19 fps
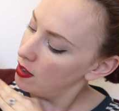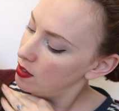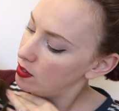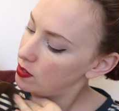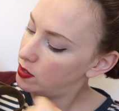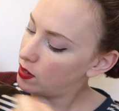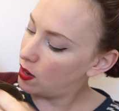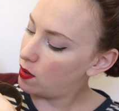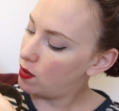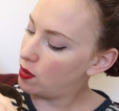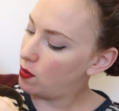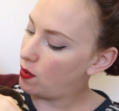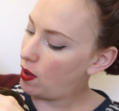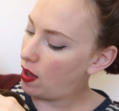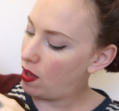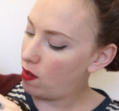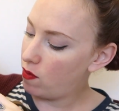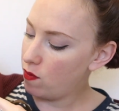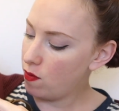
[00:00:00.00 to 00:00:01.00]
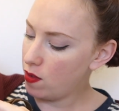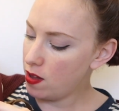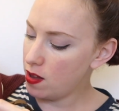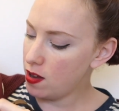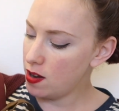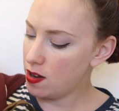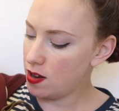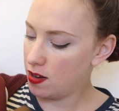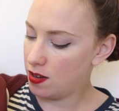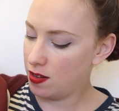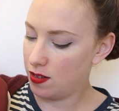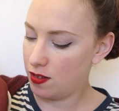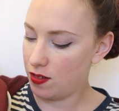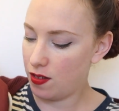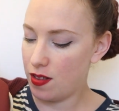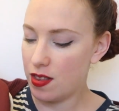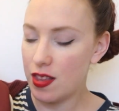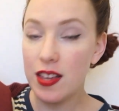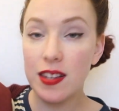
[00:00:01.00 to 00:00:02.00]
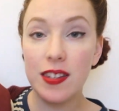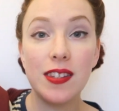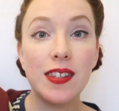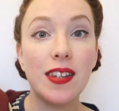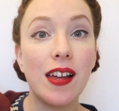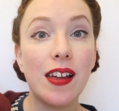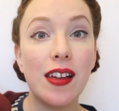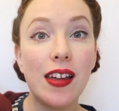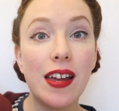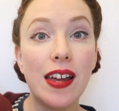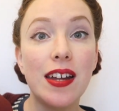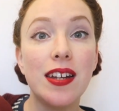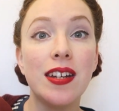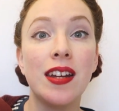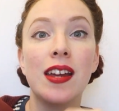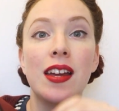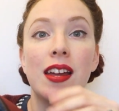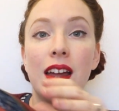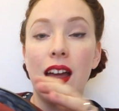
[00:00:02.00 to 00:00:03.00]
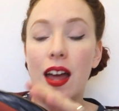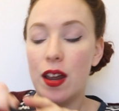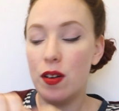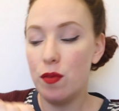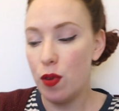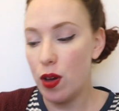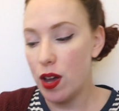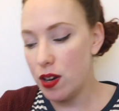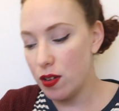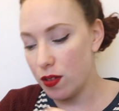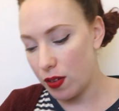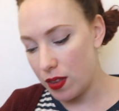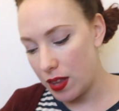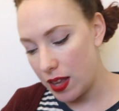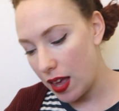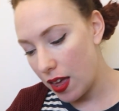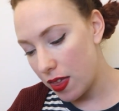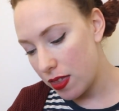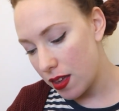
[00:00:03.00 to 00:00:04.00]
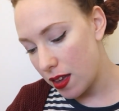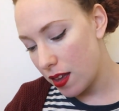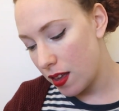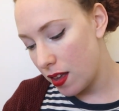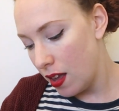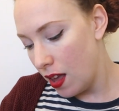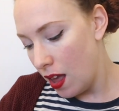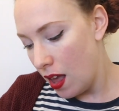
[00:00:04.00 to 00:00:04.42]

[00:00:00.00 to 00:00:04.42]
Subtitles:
So you have one on this side and one on the other,